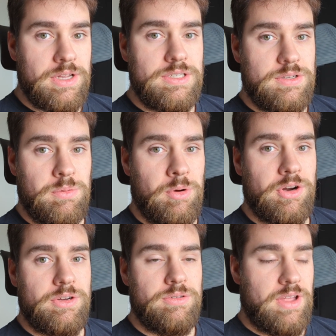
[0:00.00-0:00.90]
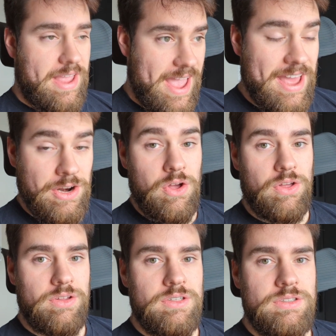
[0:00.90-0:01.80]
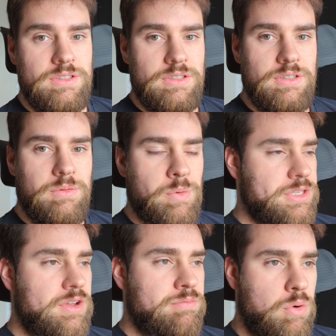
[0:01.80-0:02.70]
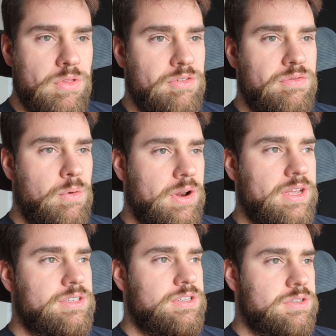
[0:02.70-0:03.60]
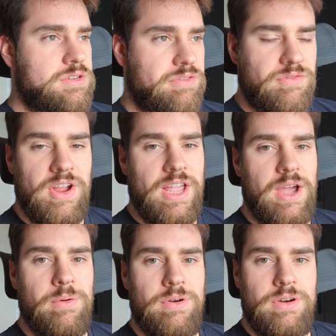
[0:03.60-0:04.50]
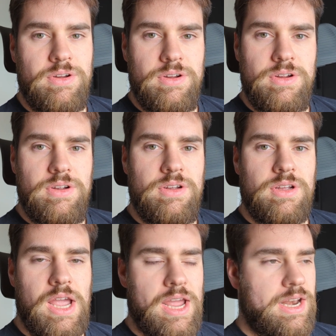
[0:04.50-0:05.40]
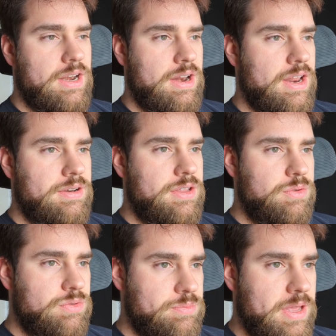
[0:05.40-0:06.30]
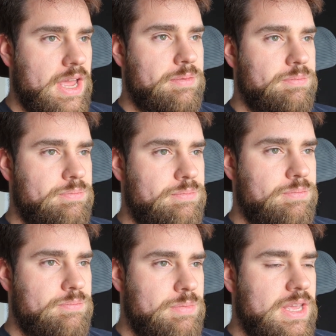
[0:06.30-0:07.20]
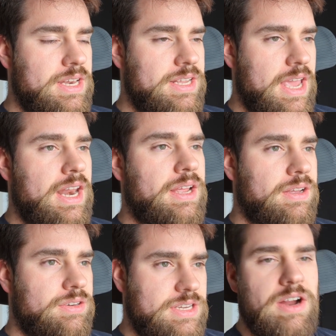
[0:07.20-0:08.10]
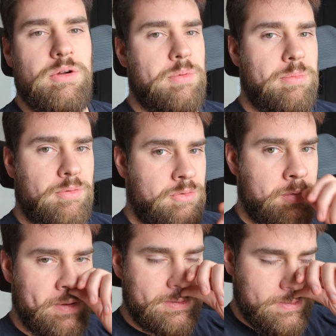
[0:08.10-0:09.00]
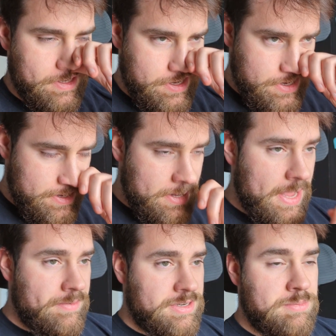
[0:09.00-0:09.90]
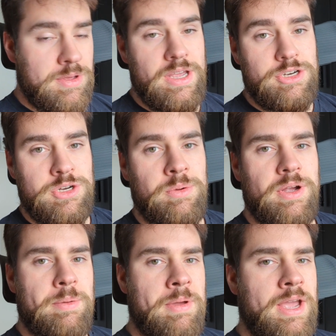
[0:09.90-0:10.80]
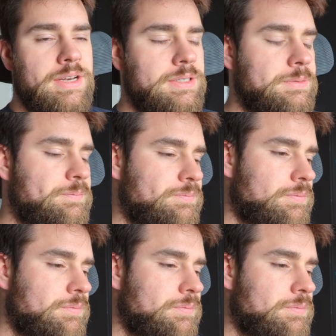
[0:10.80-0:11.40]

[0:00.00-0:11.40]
units to work at all. Once you have more than 40, it starts to freak out, and you begin getting terrible performance every time you issue a command.